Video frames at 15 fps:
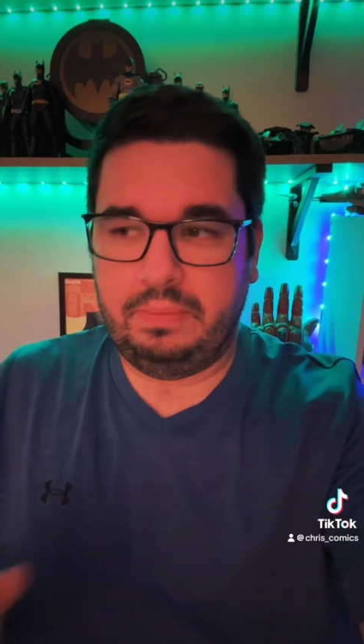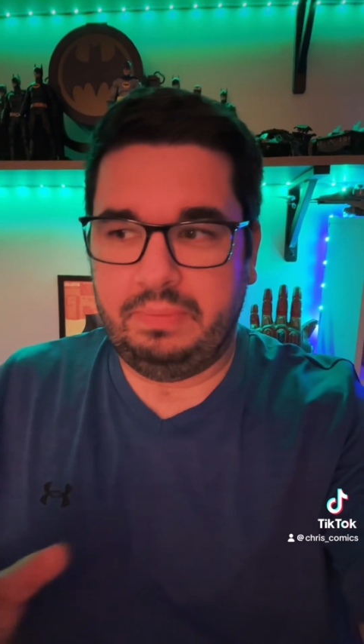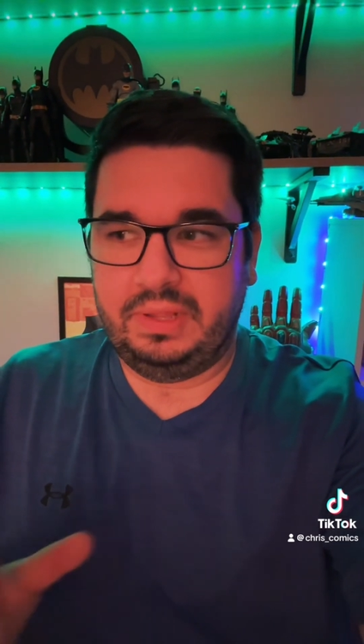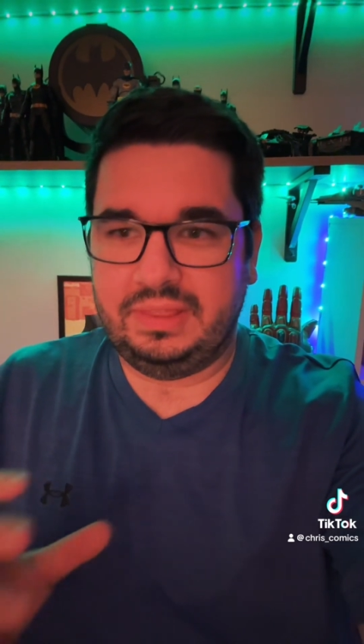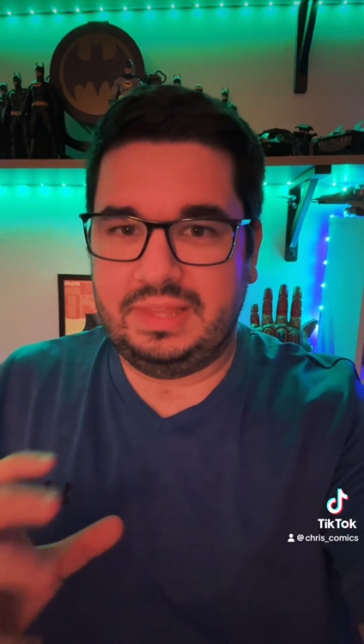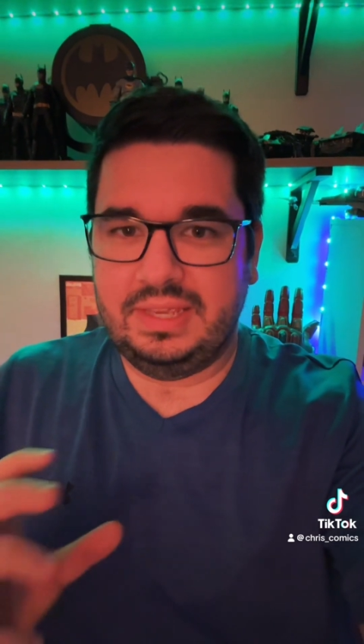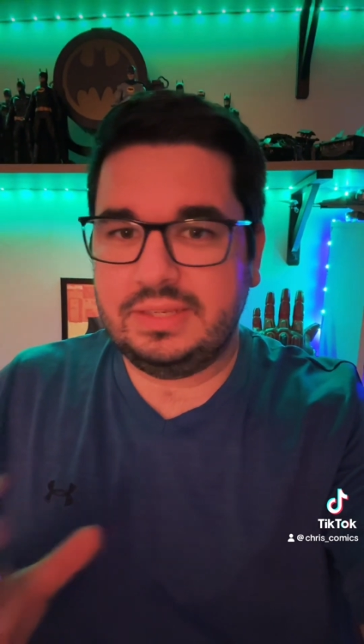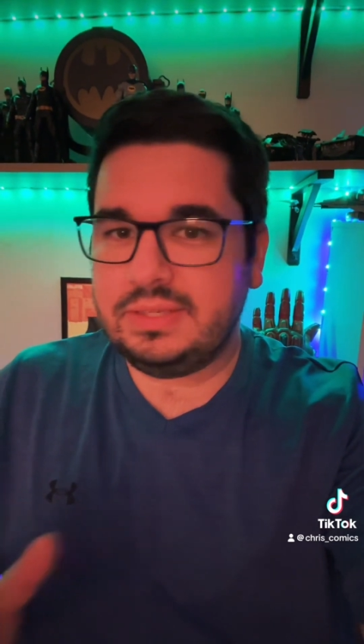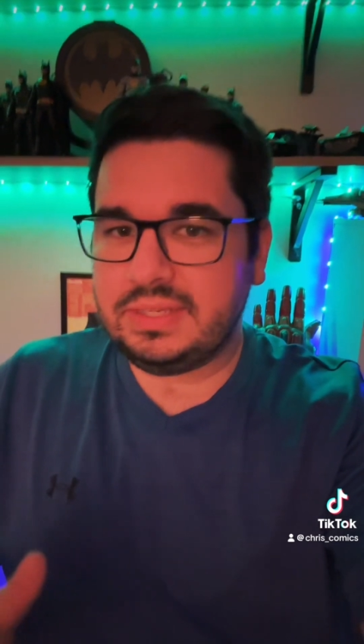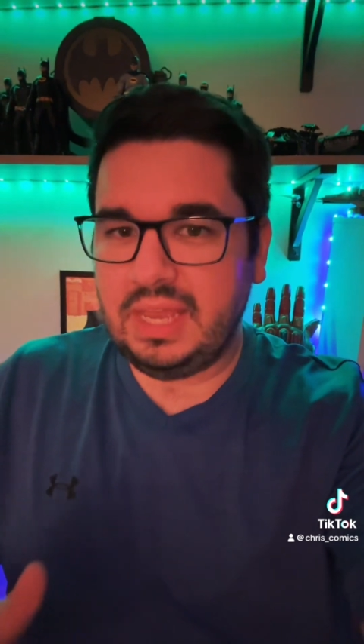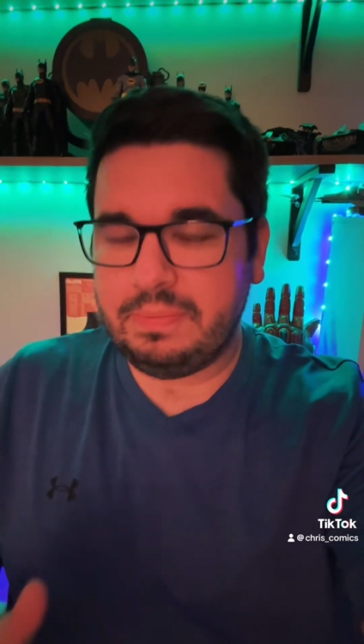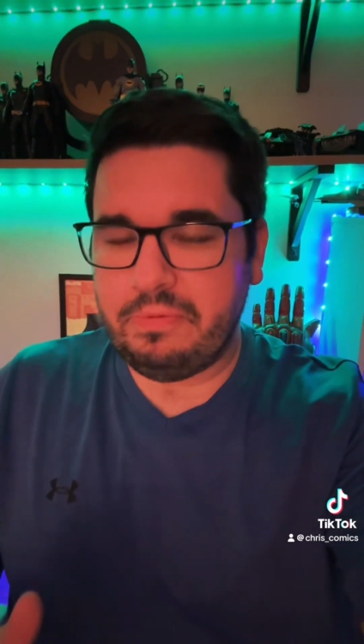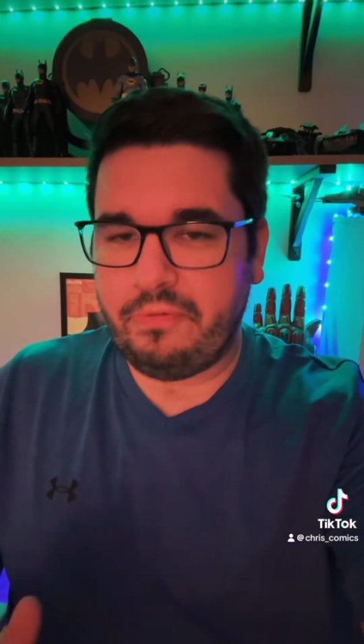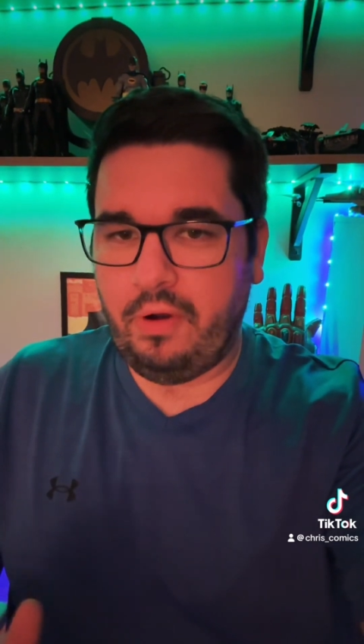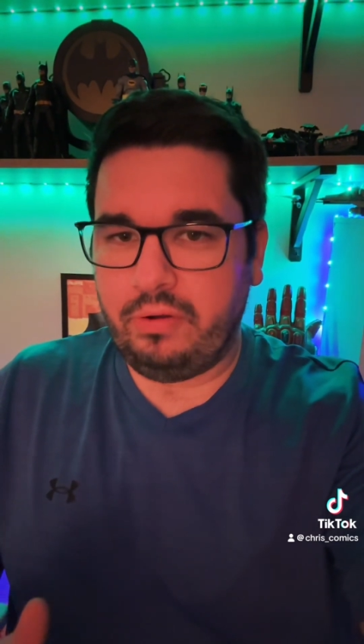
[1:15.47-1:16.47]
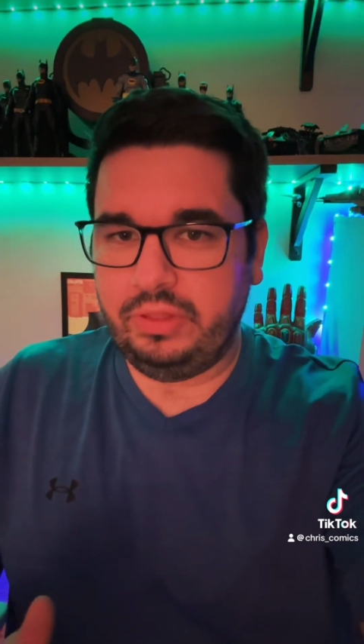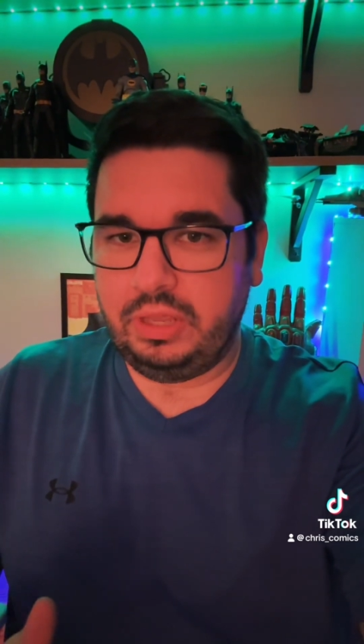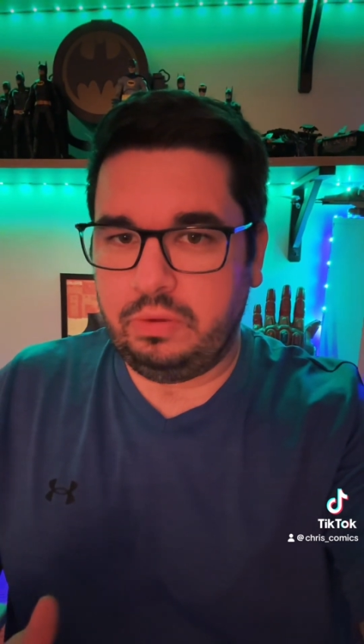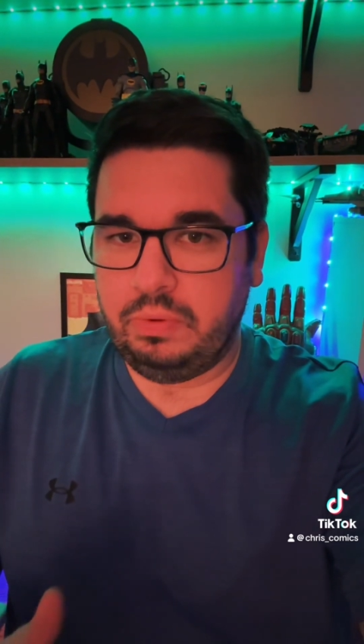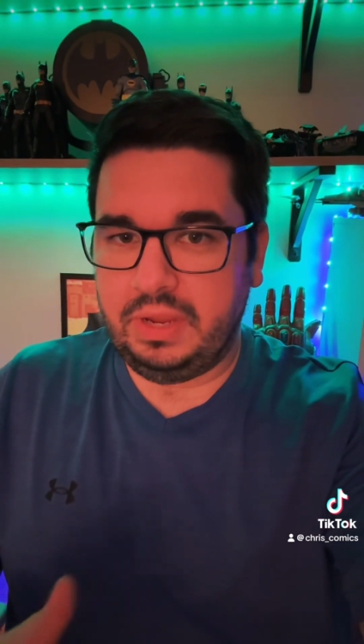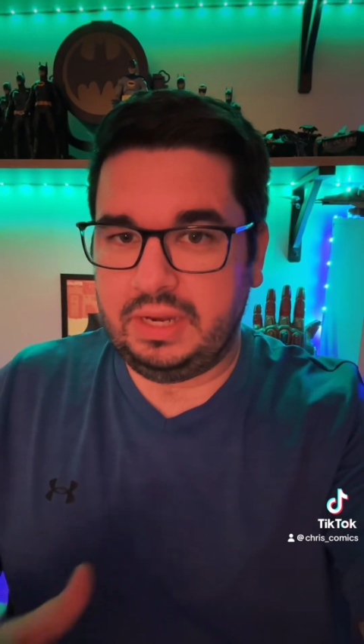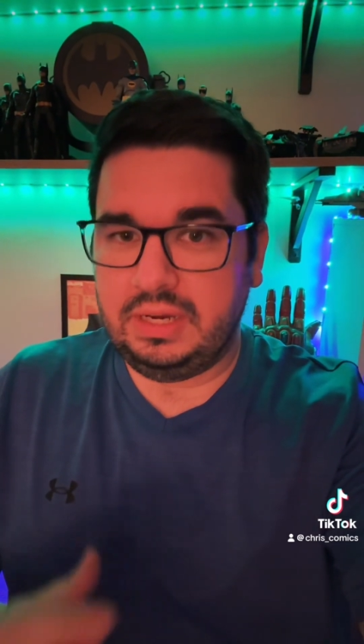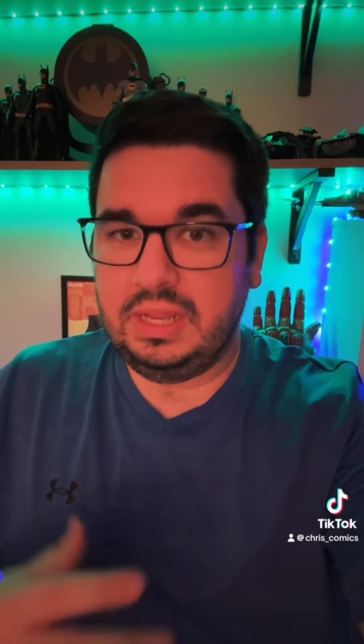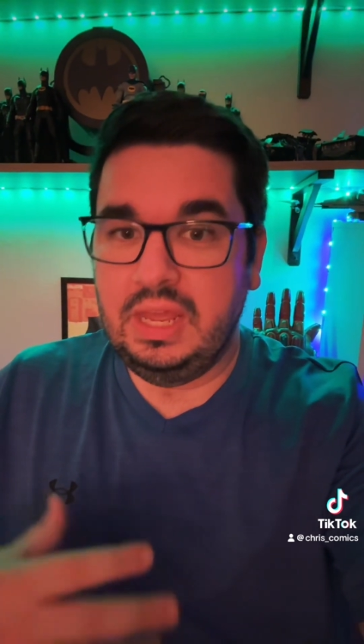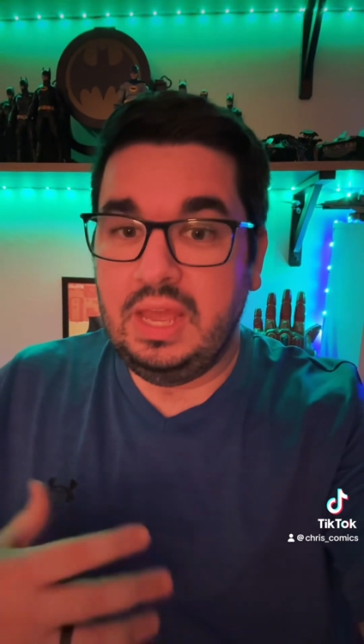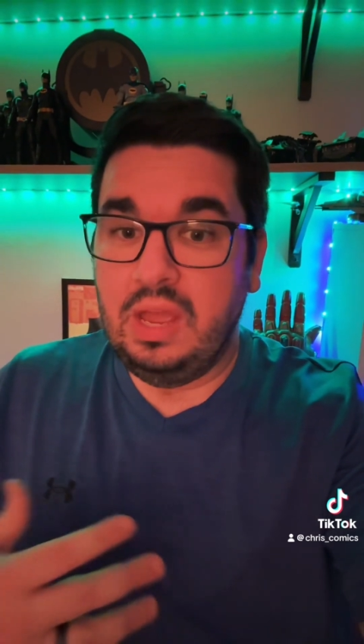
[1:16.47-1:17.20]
but this type of Harley Quinn